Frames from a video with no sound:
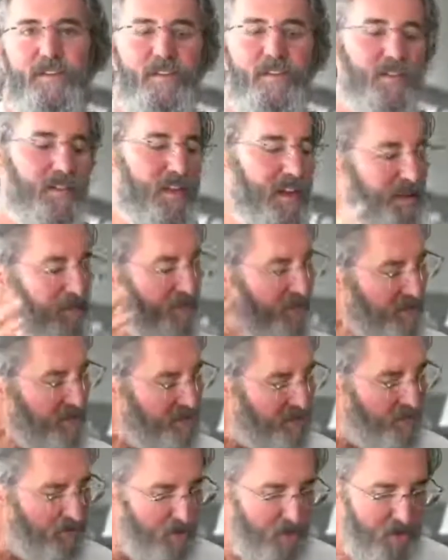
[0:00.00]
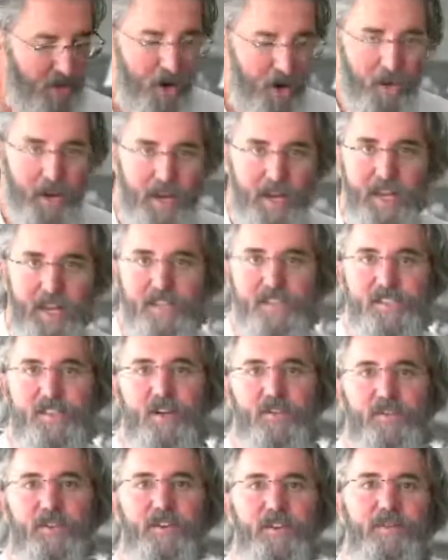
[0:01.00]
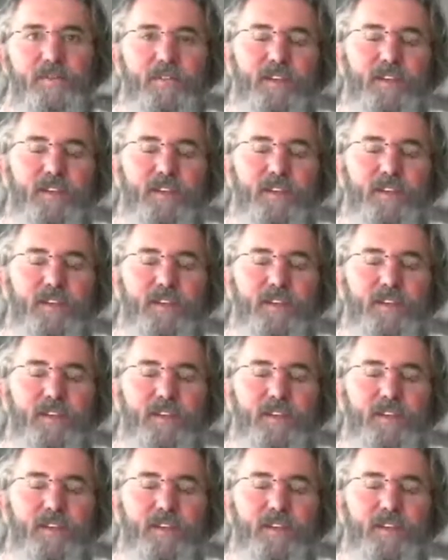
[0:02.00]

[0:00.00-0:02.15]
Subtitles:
Life as you know it is over.